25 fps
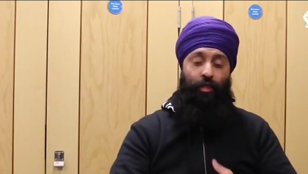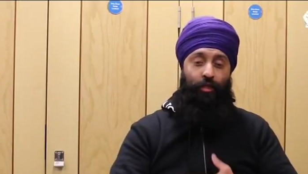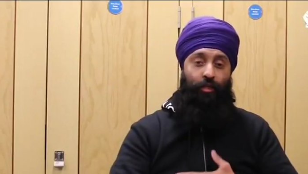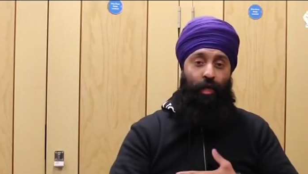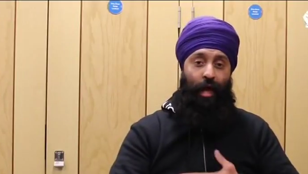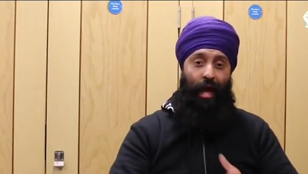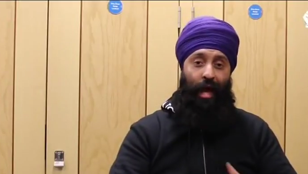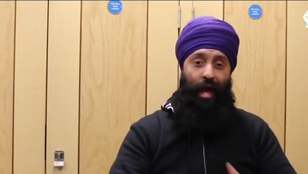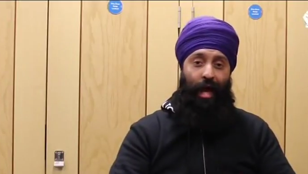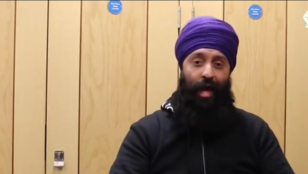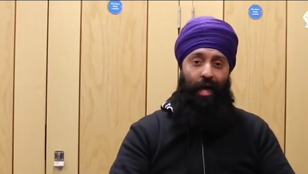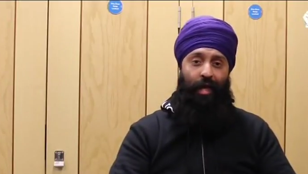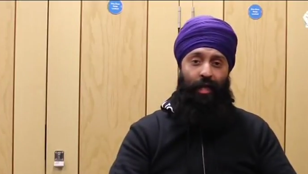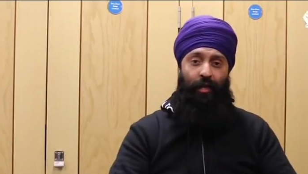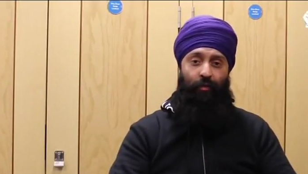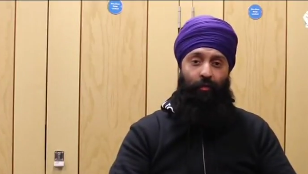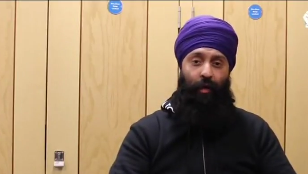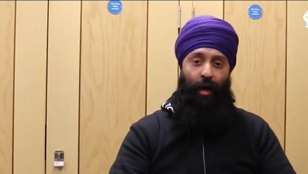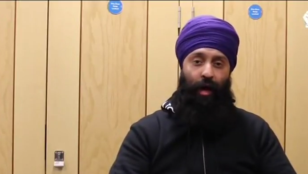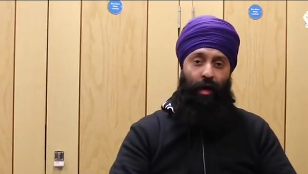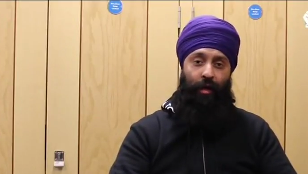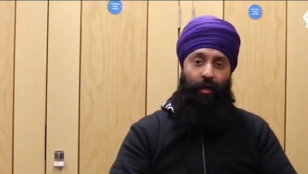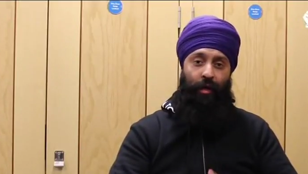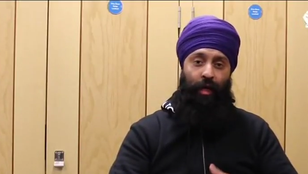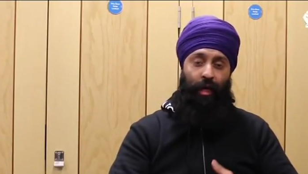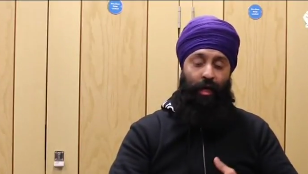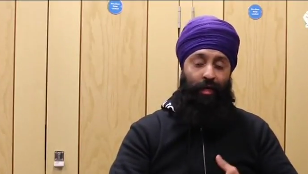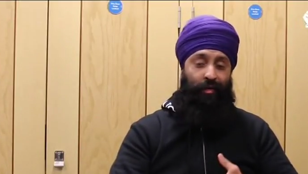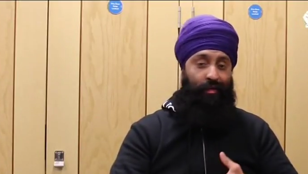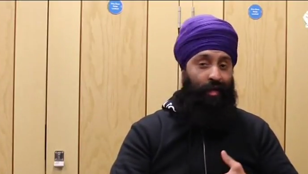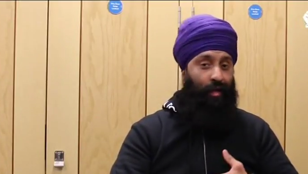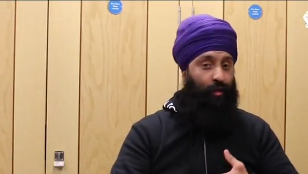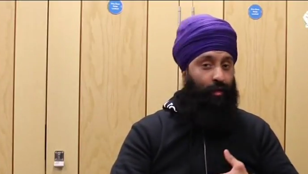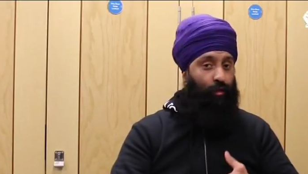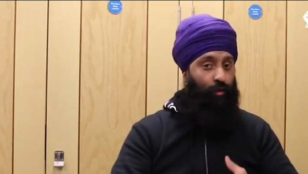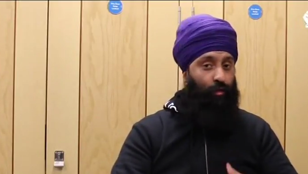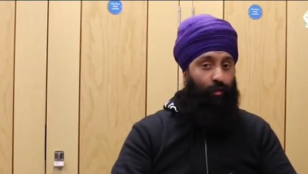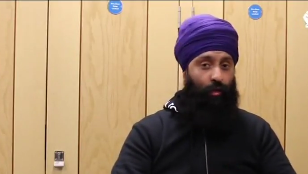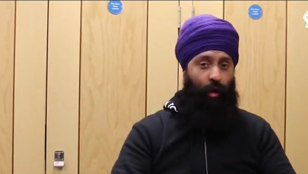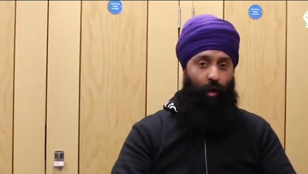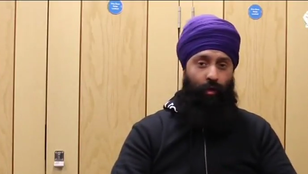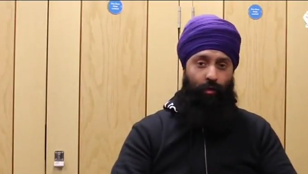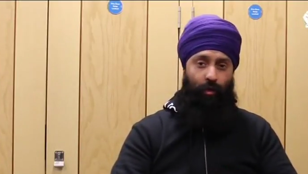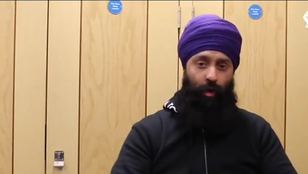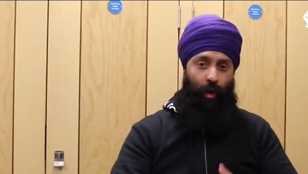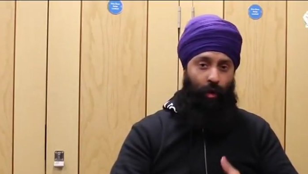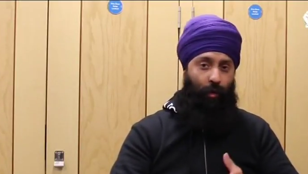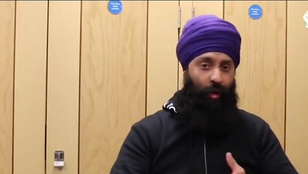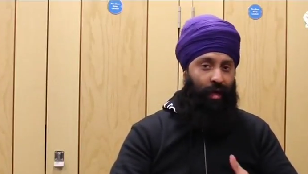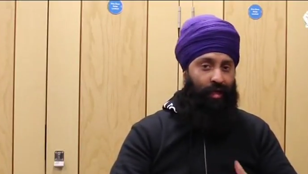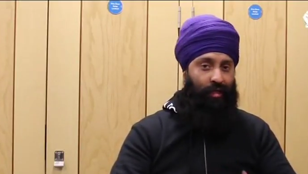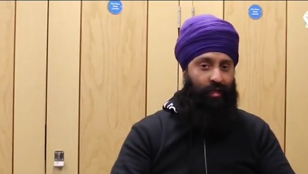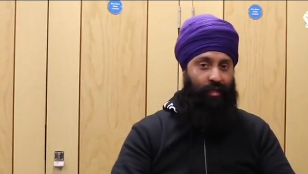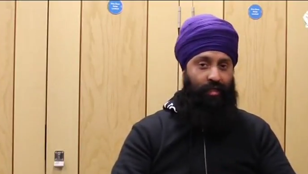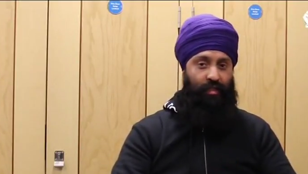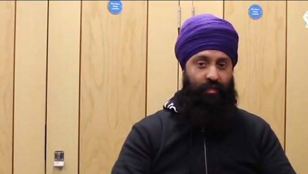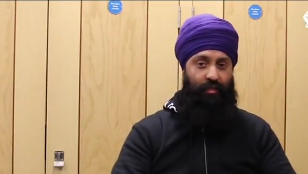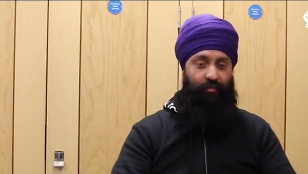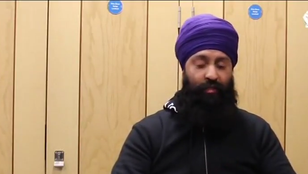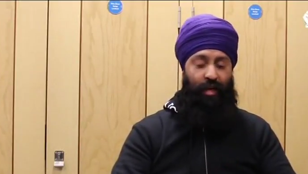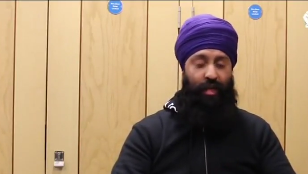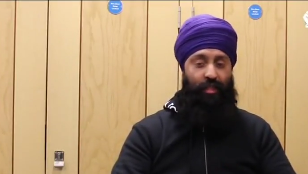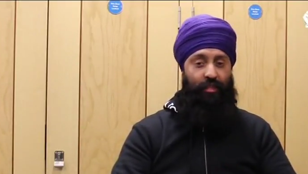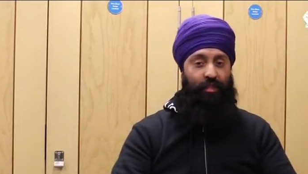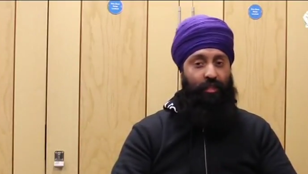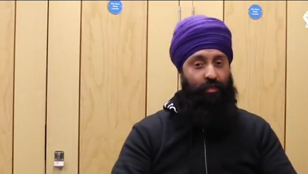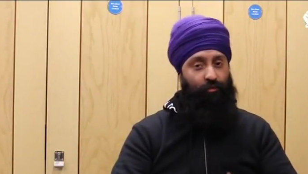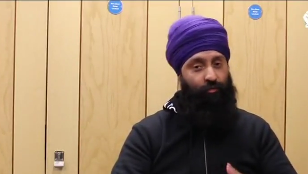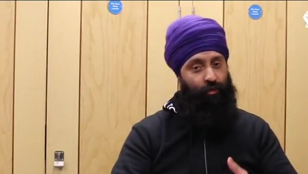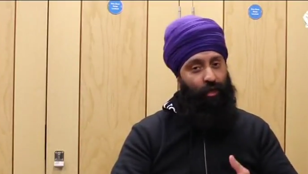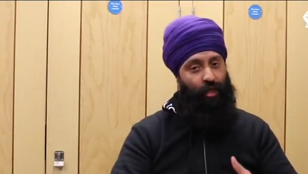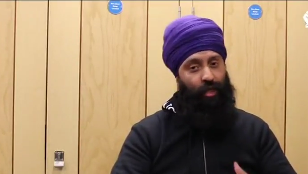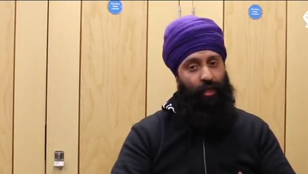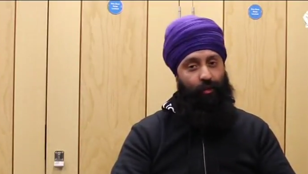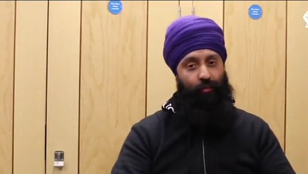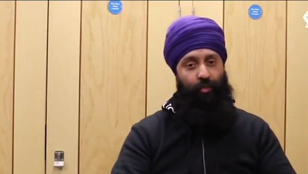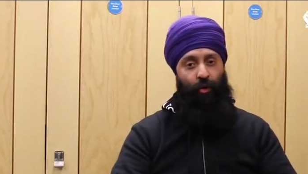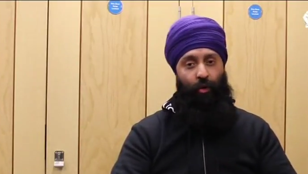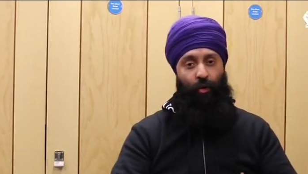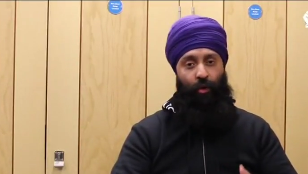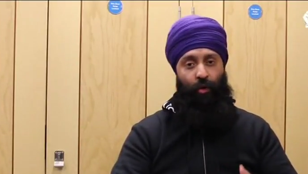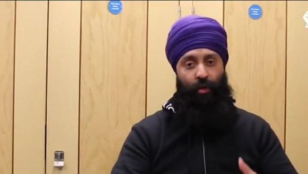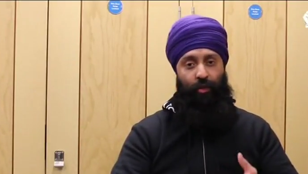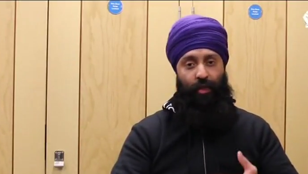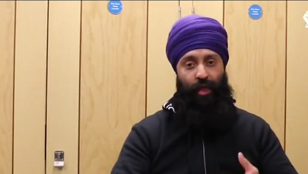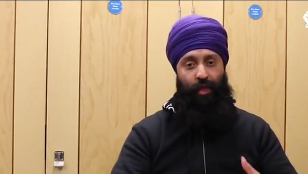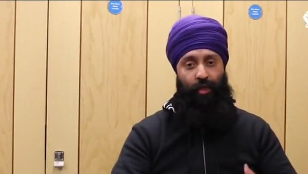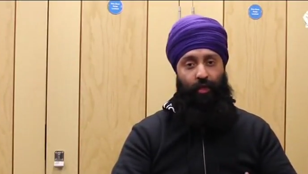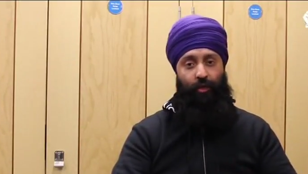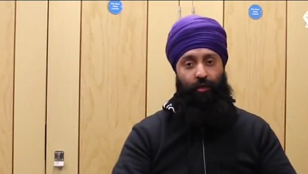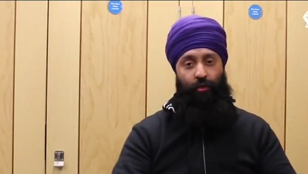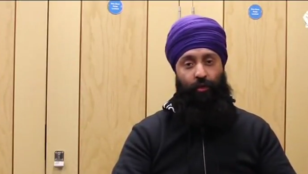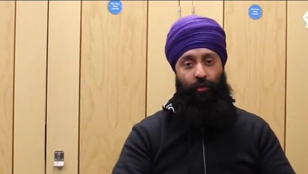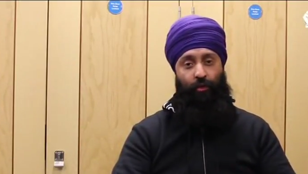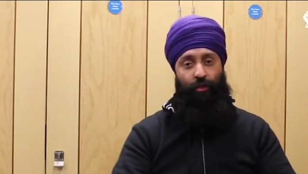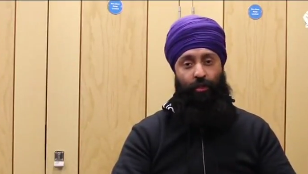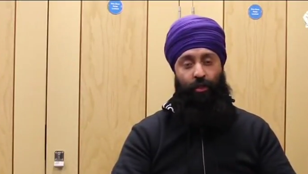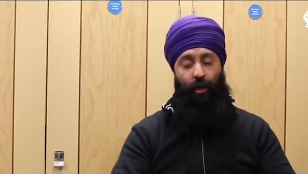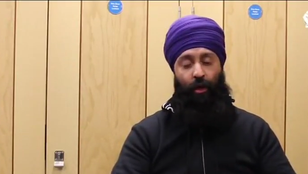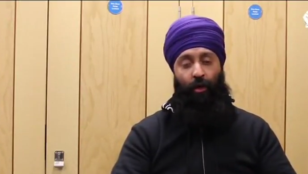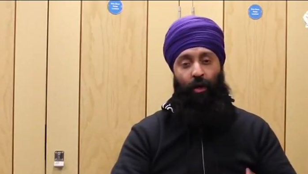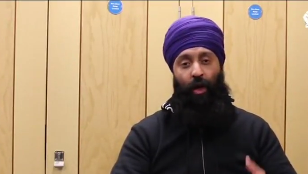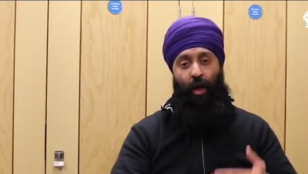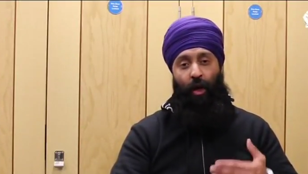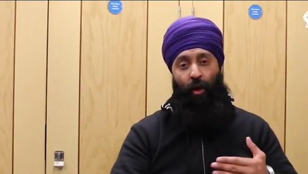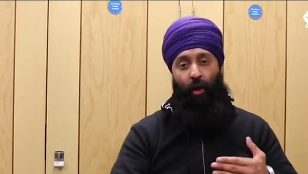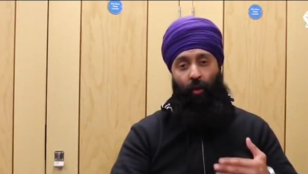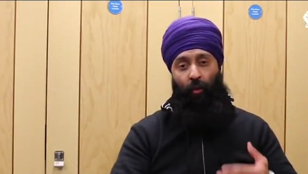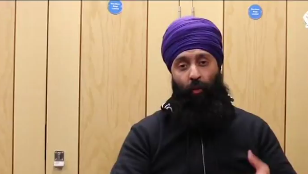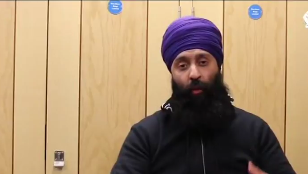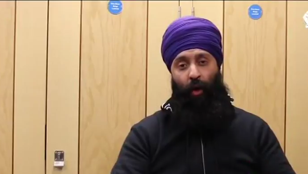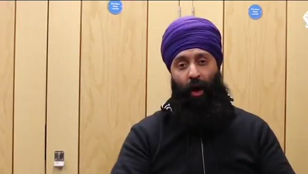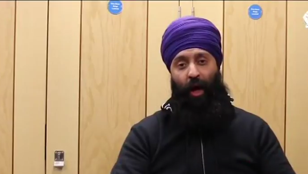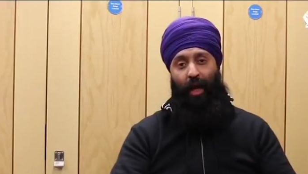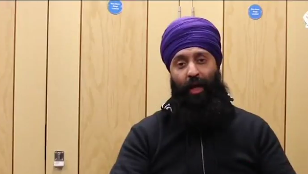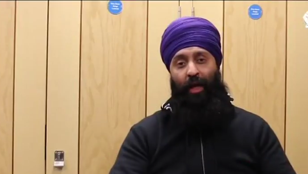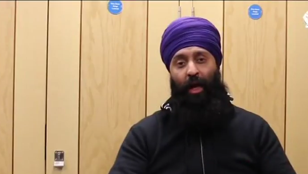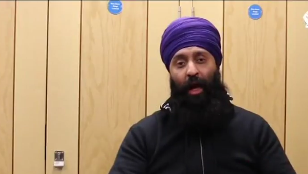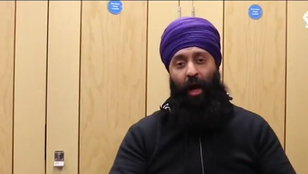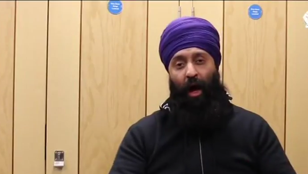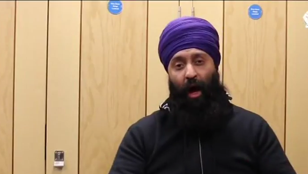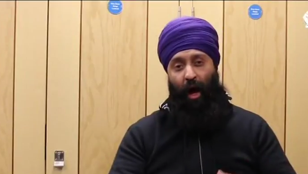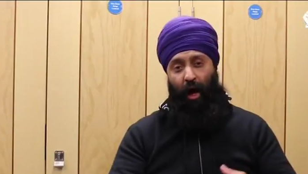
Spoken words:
to anyone that you don't know at these events. It's really important that you do so. Why?